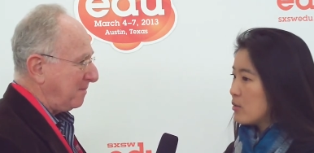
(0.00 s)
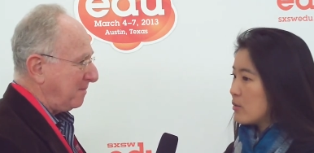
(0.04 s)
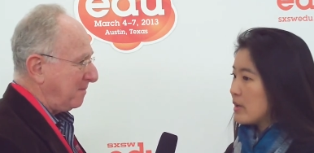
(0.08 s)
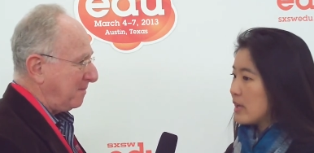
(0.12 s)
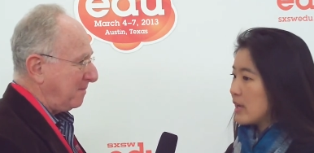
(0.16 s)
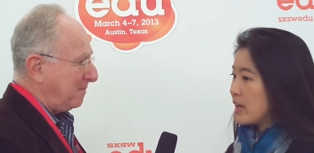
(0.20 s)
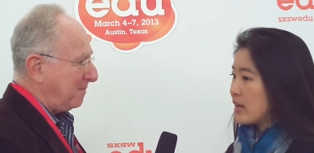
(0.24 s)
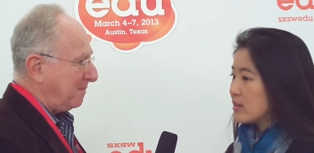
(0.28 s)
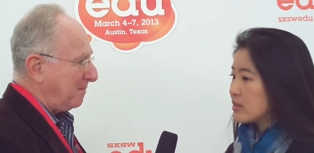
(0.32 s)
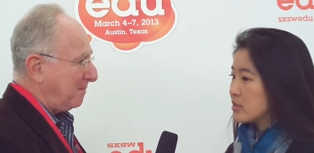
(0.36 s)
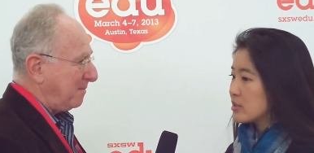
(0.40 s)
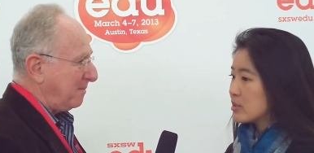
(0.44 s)
Speaker 1: We
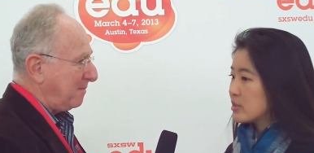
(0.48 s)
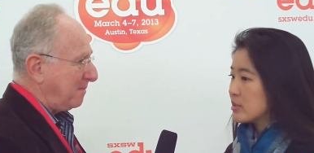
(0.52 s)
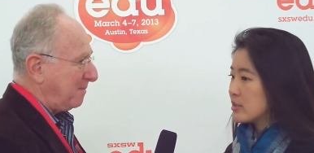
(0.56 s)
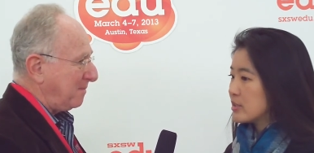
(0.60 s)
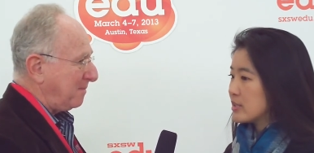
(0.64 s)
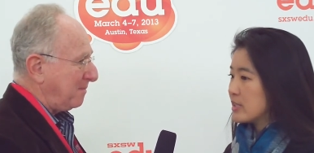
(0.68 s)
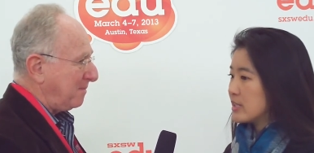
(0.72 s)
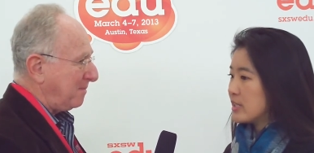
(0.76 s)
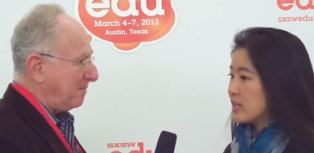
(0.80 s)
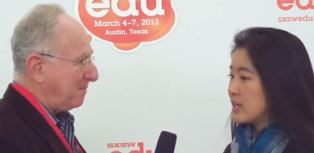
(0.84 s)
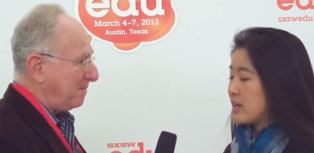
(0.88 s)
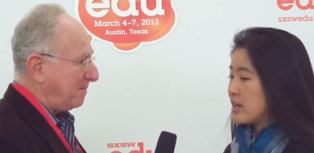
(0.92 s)

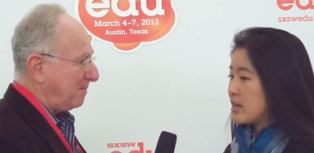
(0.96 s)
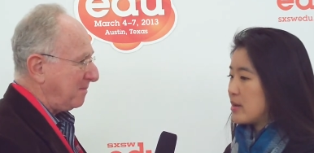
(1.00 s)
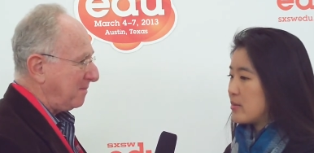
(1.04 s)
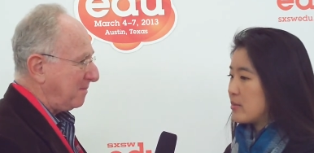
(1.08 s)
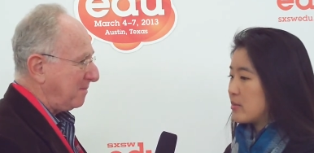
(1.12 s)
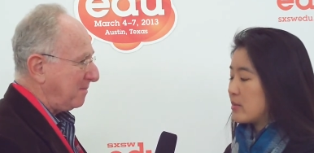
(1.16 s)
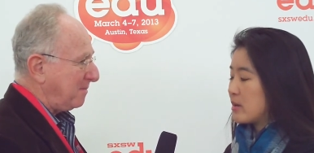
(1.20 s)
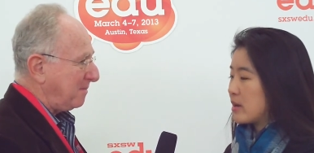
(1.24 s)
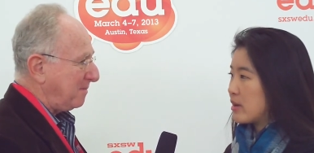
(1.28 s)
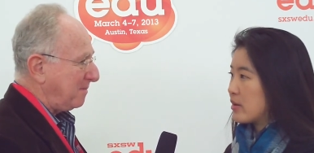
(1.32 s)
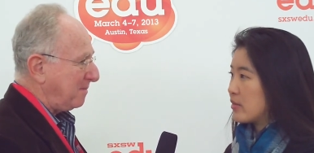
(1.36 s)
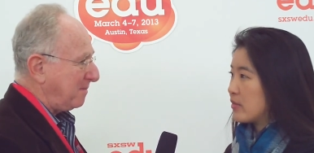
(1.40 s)
actually
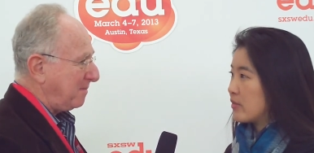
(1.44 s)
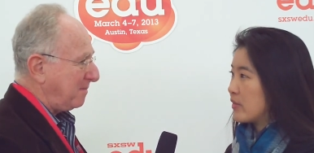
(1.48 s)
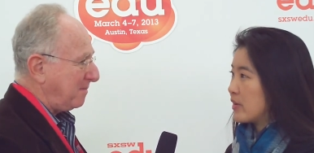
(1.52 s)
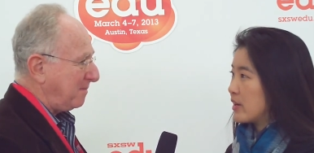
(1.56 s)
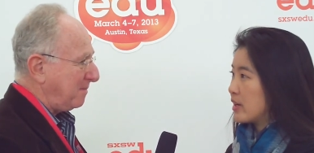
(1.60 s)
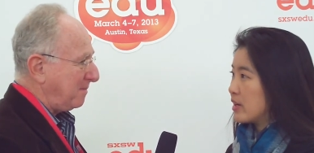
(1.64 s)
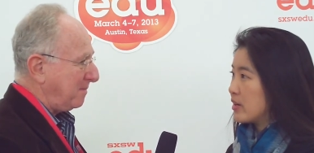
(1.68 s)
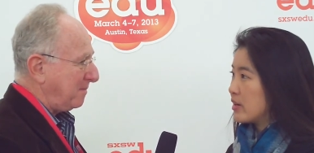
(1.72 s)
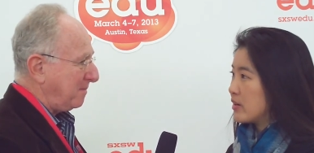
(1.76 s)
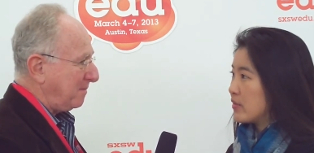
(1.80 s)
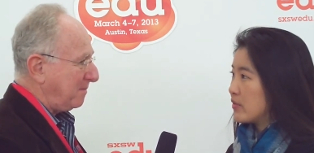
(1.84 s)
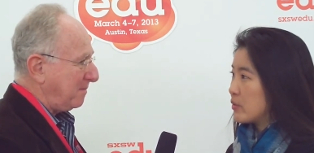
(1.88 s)
um, are
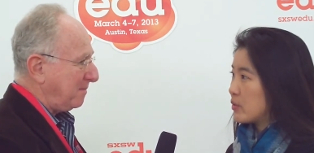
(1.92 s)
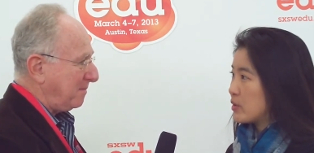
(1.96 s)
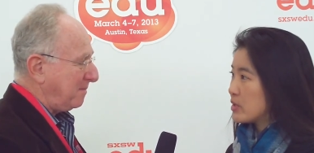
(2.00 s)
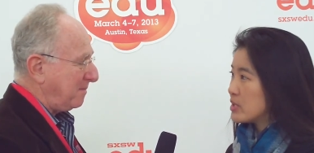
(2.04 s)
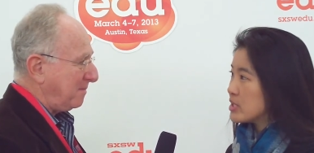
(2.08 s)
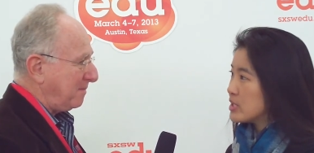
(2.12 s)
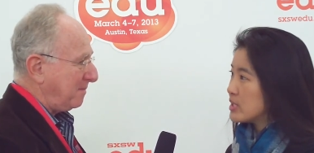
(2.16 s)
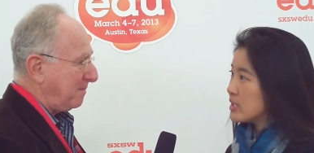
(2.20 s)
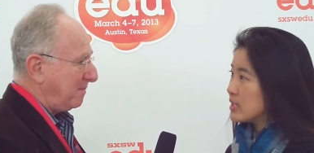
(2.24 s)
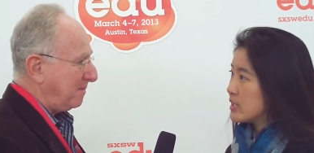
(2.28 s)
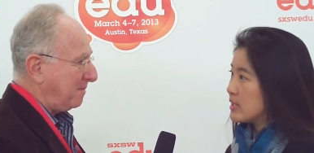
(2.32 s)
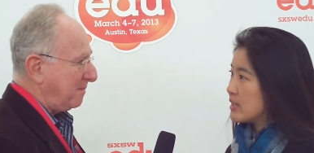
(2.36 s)
very
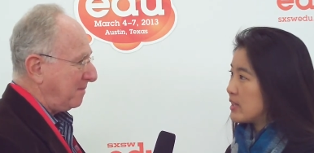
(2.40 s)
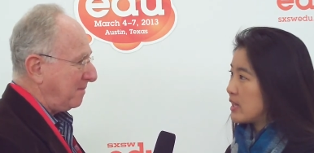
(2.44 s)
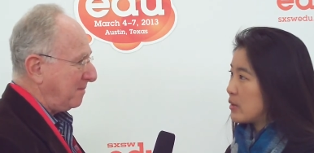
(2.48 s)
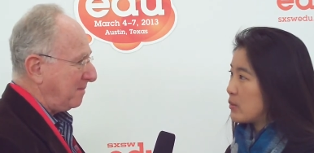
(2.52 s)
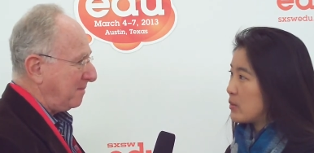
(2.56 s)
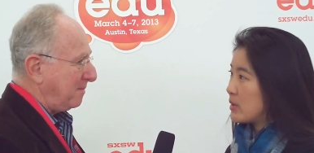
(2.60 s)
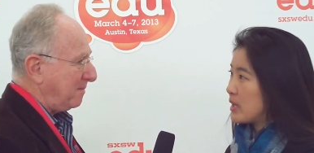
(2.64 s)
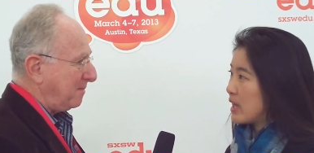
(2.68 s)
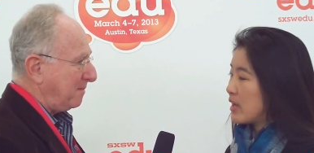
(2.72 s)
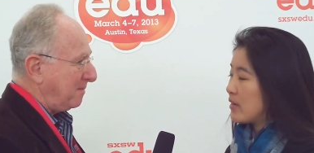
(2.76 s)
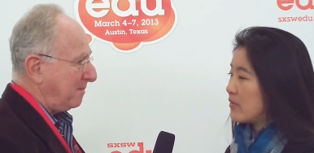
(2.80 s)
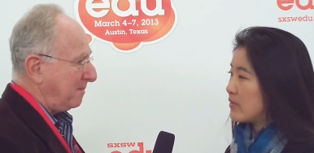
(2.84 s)
fortunate in that
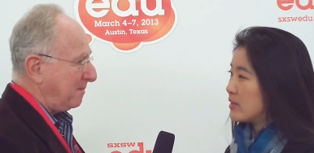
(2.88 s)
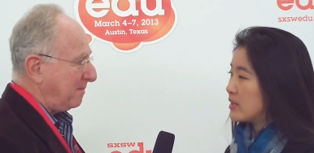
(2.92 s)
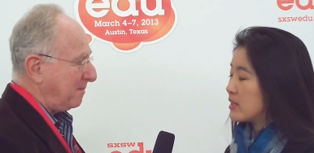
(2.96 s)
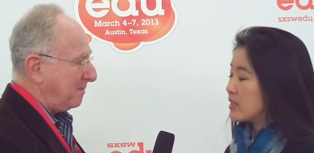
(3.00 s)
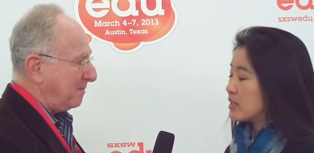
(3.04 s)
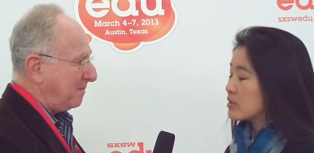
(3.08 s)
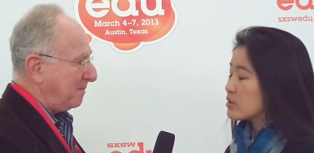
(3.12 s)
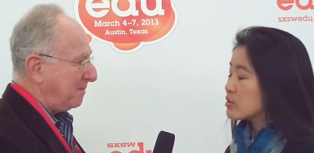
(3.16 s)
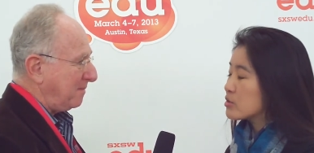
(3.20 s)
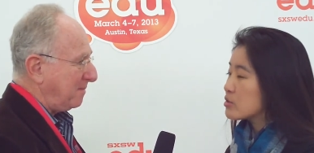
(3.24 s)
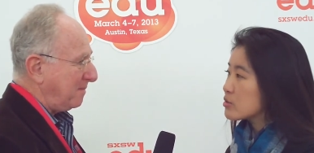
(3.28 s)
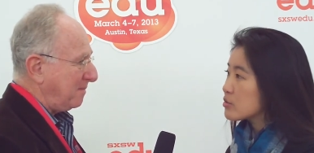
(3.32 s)
we have an
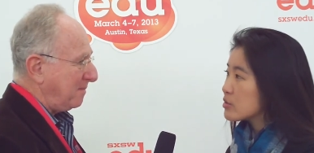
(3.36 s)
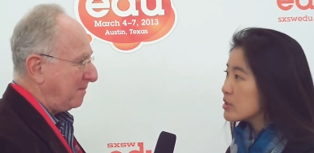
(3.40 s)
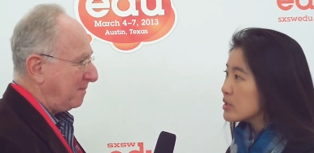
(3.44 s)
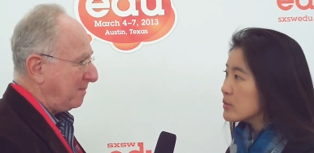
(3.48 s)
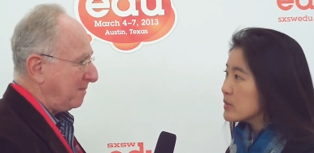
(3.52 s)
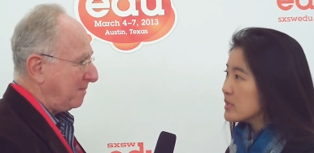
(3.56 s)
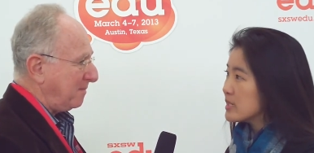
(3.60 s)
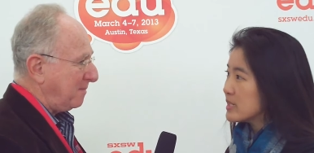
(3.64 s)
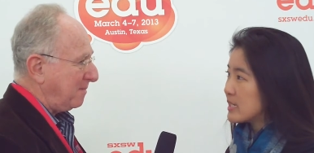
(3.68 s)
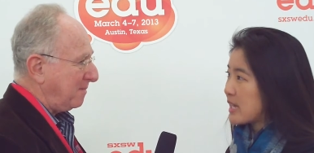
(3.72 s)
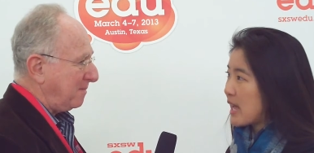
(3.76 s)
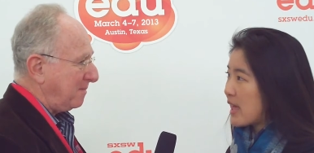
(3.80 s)

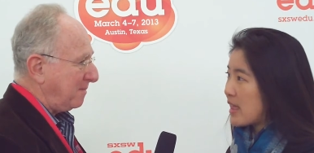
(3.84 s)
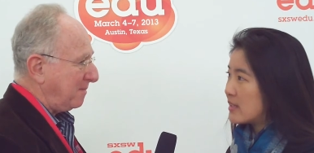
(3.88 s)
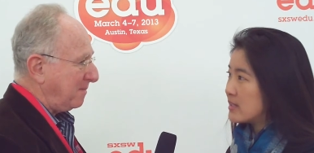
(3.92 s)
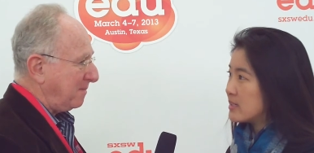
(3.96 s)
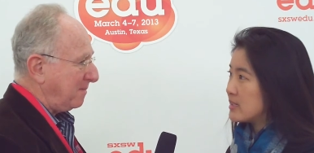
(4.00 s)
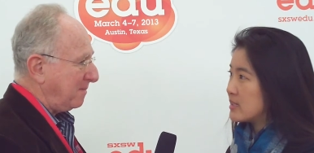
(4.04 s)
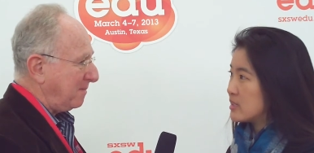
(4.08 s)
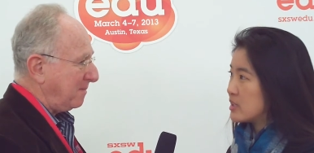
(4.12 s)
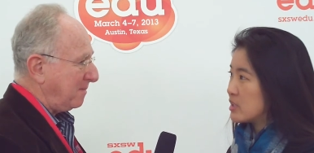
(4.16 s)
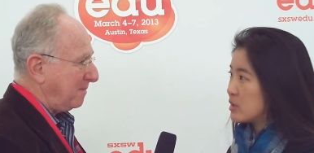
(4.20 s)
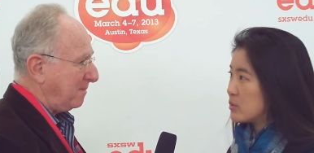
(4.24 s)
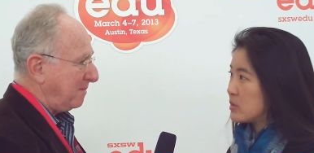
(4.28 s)
extremely
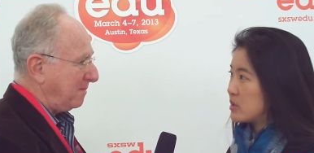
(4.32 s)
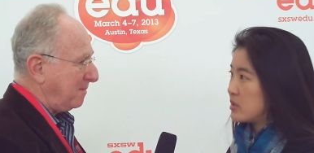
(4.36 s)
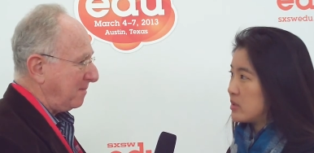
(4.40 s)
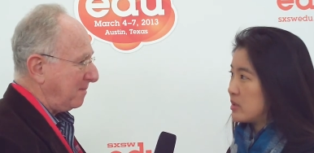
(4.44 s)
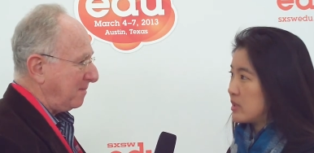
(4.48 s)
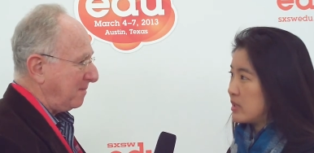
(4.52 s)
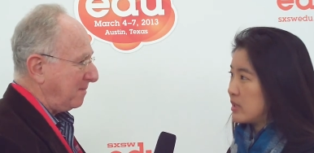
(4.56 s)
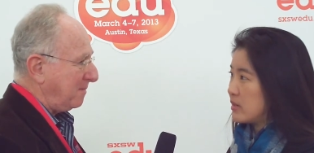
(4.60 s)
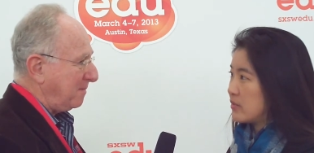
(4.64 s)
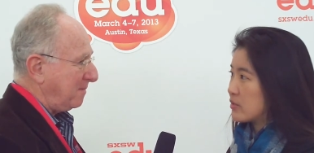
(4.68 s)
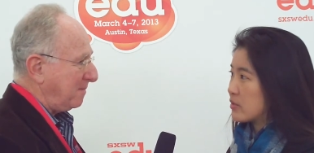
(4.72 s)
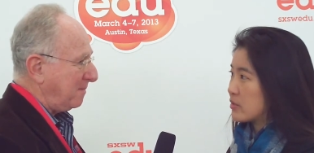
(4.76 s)
talented
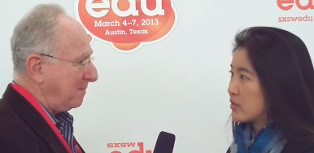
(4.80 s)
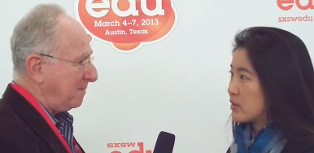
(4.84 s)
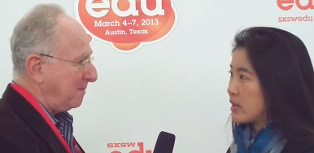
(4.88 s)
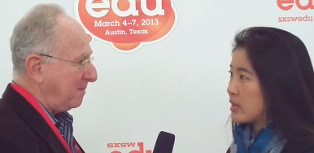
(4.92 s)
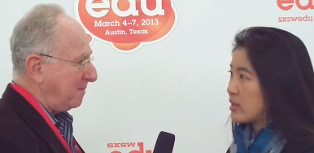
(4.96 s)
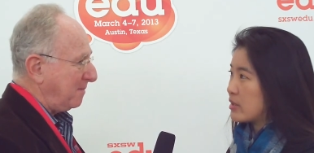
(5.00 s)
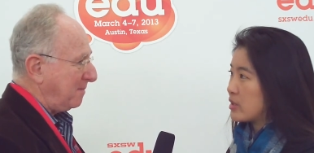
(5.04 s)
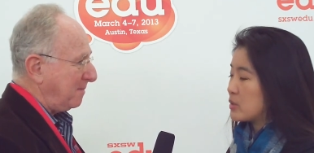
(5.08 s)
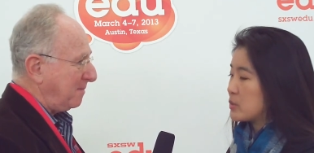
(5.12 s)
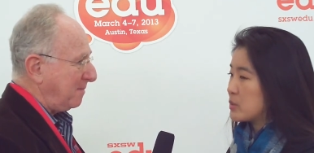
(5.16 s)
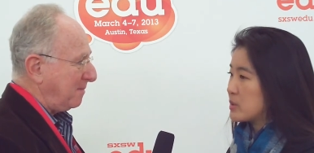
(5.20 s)
community of creators,